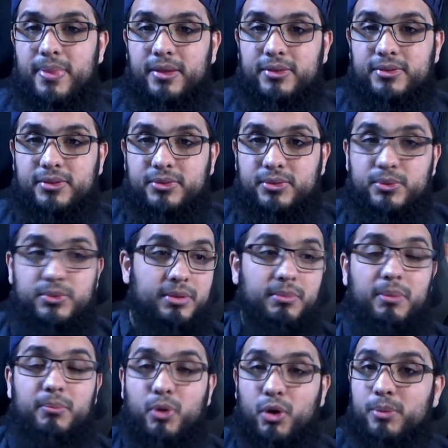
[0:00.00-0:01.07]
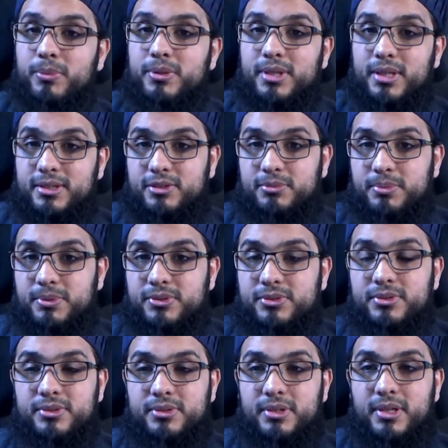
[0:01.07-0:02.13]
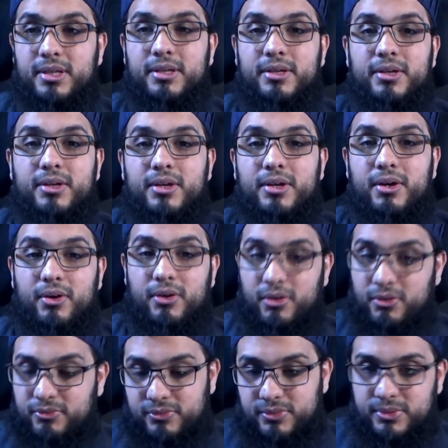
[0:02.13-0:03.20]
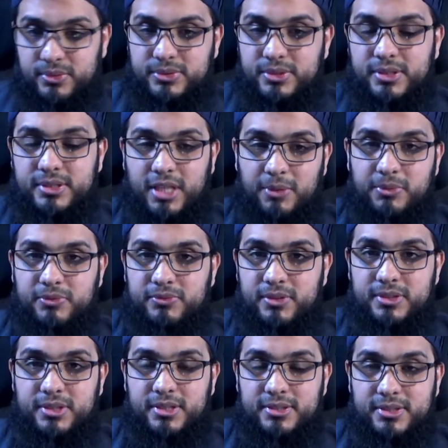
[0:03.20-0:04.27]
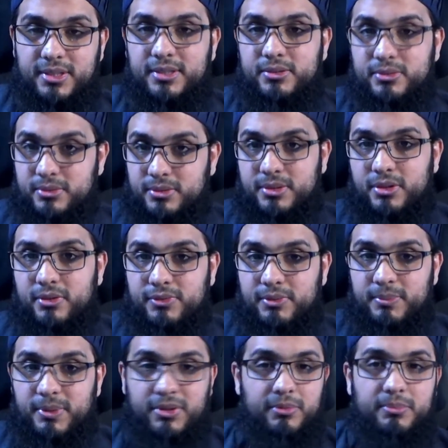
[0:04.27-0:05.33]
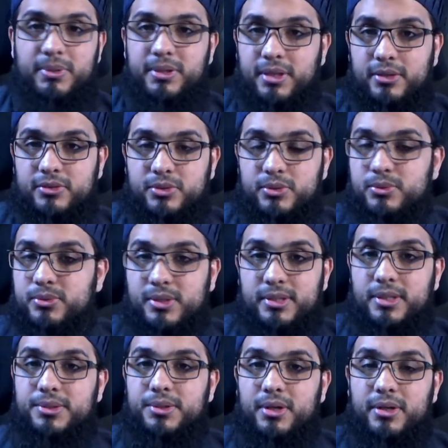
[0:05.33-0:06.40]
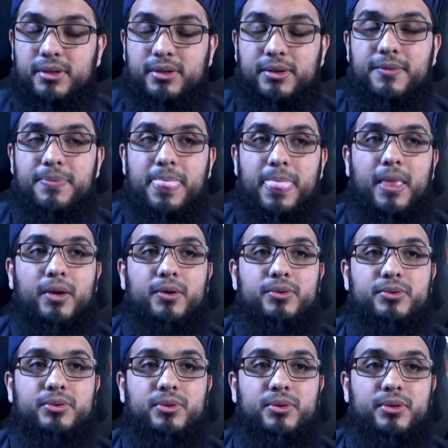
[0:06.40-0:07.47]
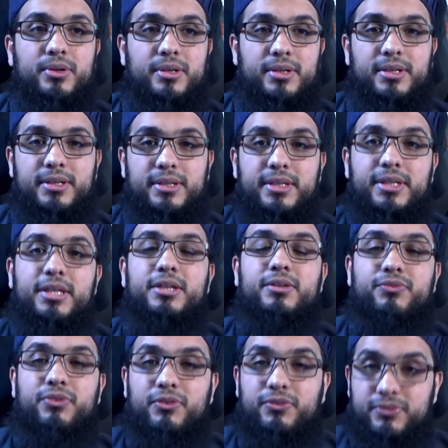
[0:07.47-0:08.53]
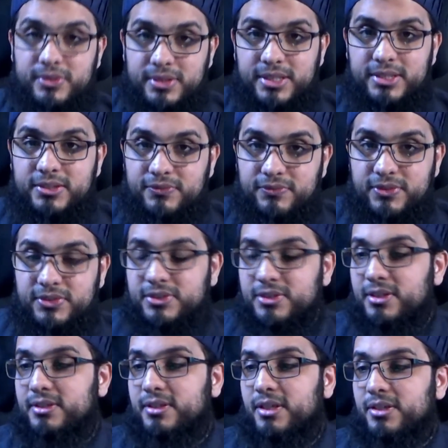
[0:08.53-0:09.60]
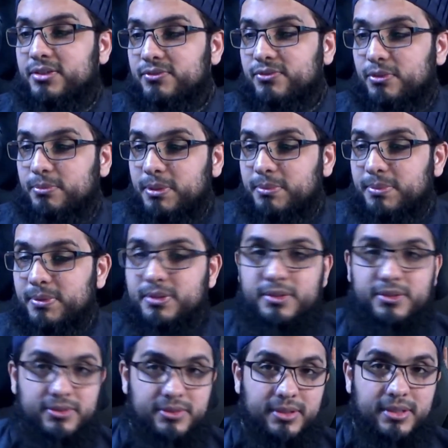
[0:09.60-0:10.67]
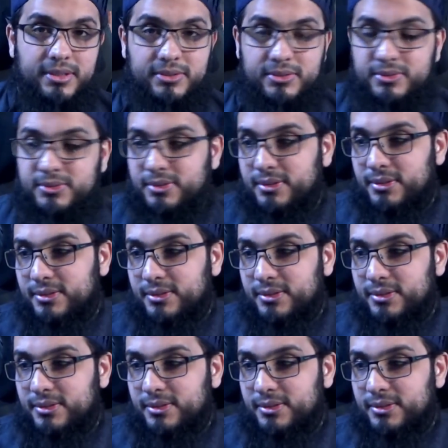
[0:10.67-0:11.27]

excused. Imam Muhammad had this position, right? Of certain types of najasat of the madhab being excused at the tahir. So here, for ease and facilitation for people, they say it's